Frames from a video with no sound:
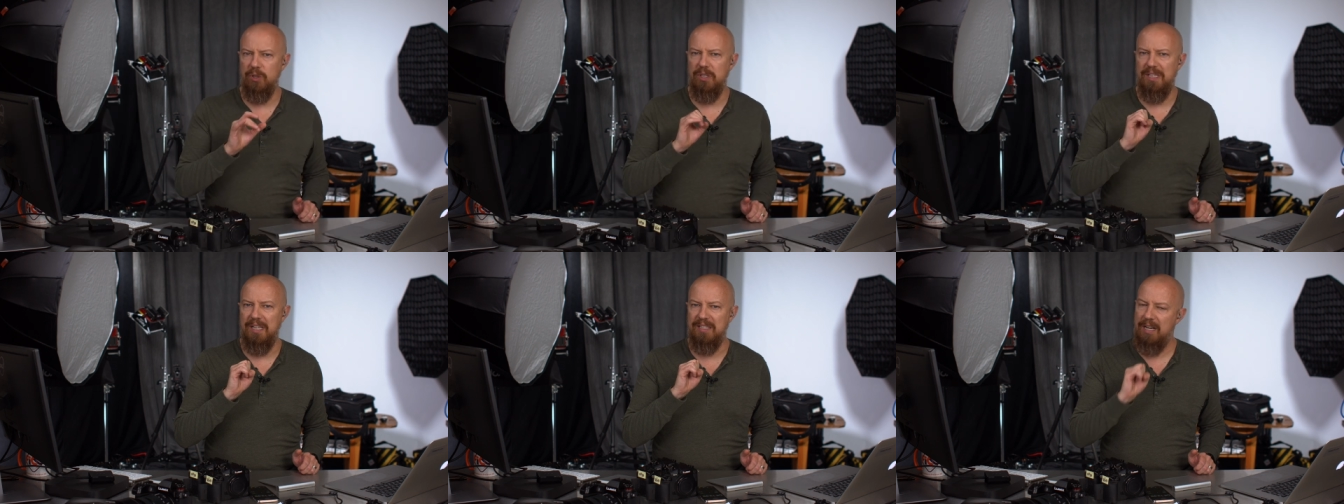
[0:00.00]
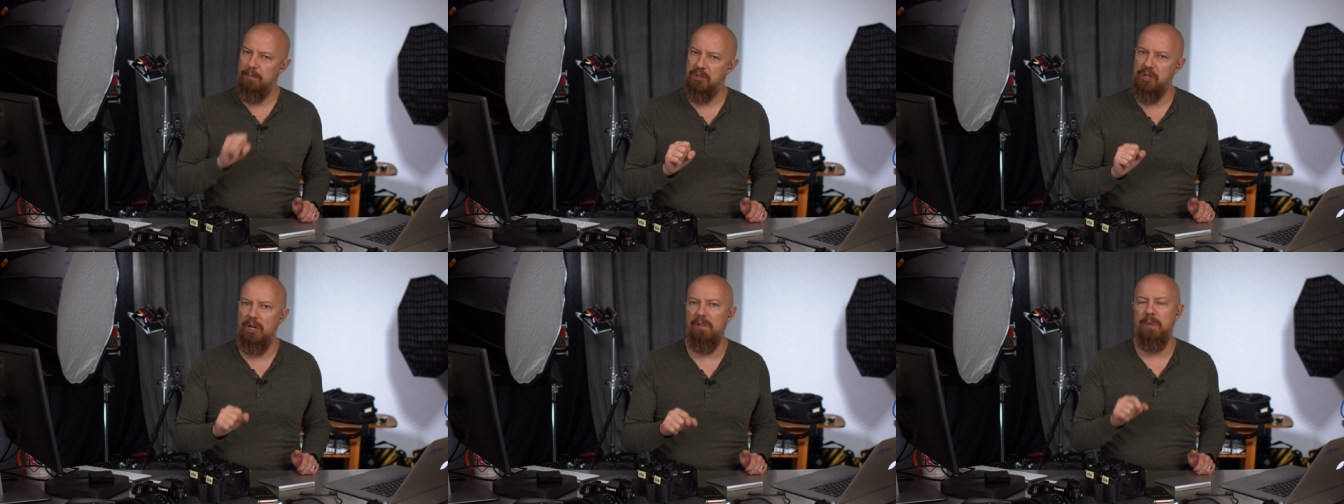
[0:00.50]
You can get
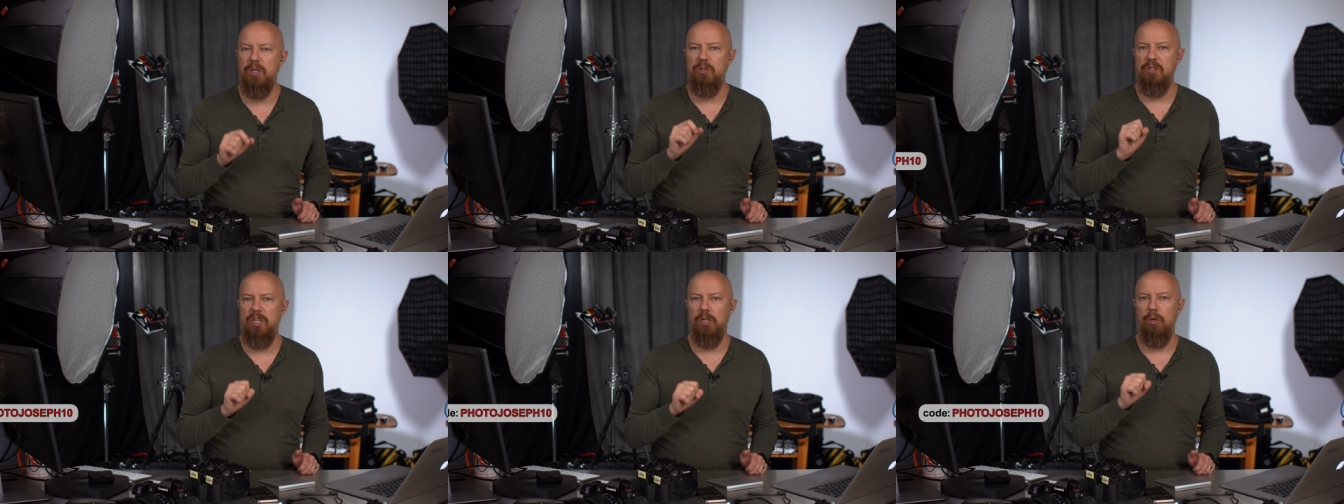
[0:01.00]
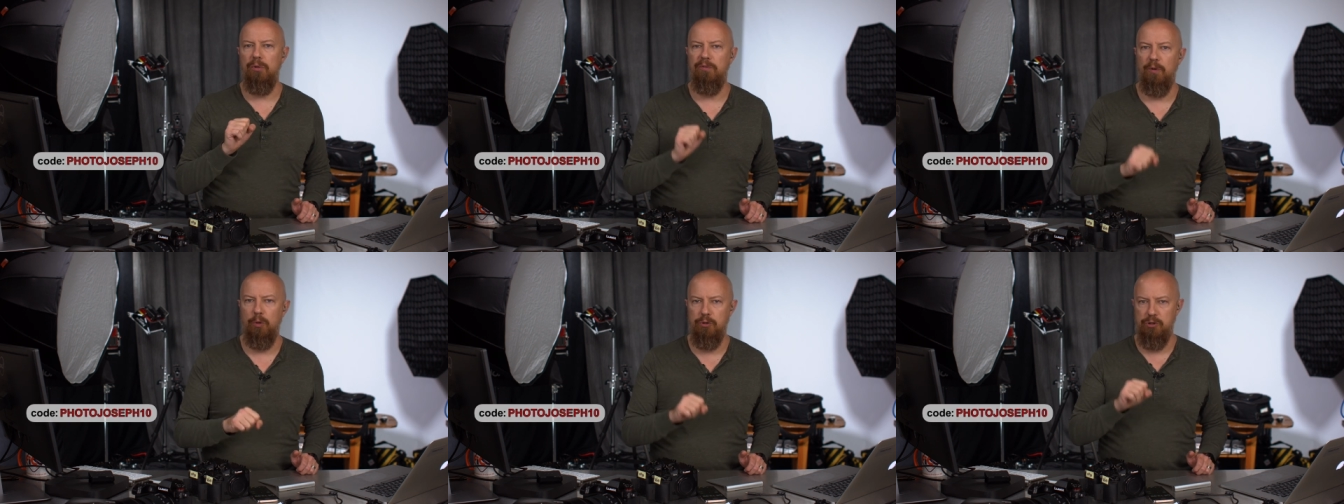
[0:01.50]
10% off by using the code
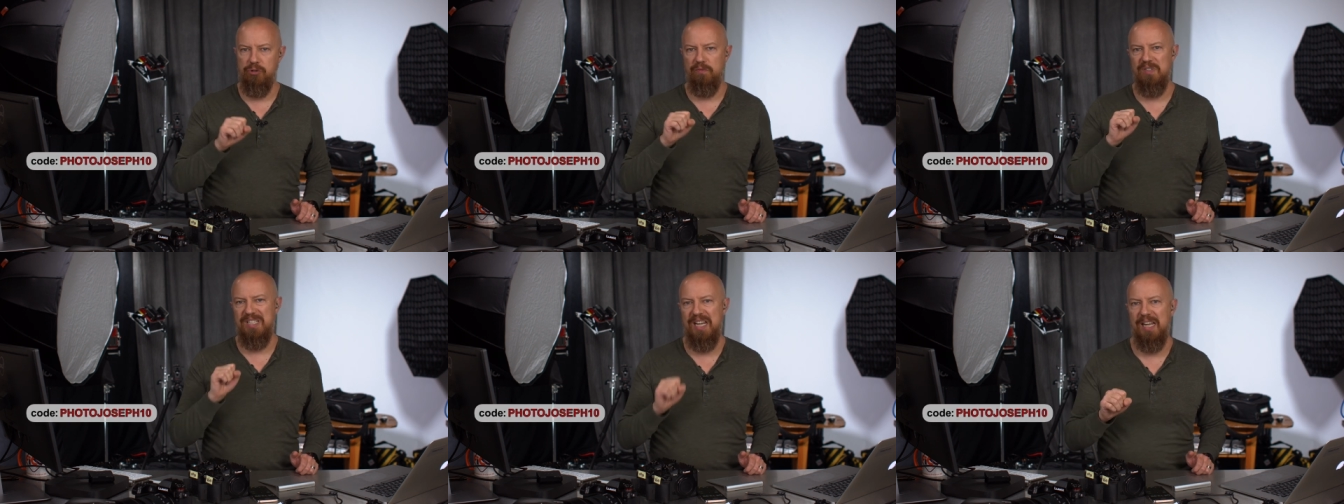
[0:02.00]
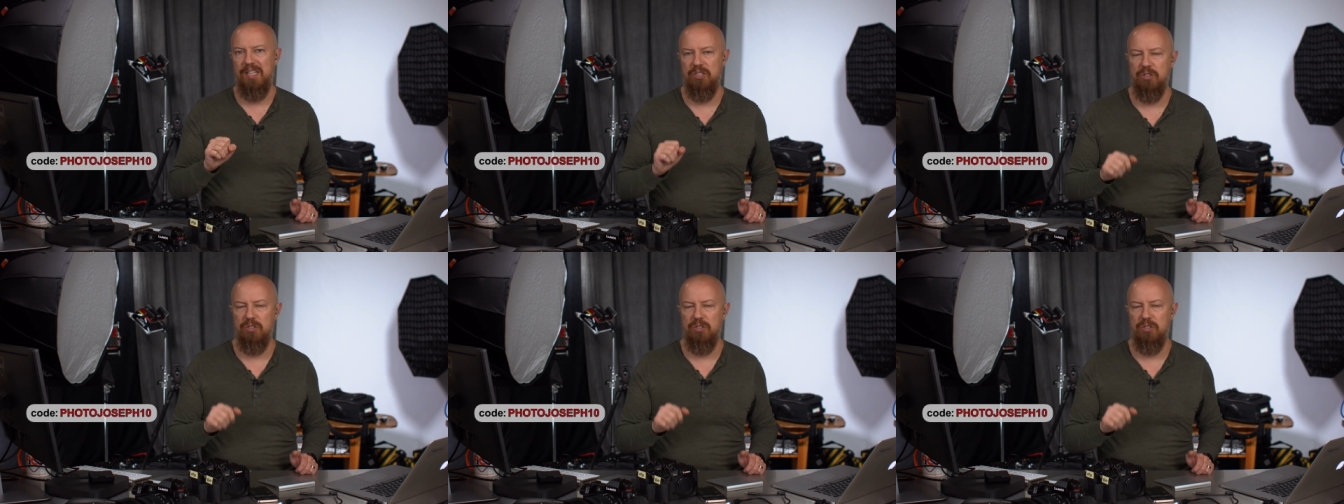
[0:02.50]
PHOTOJOSEPH10.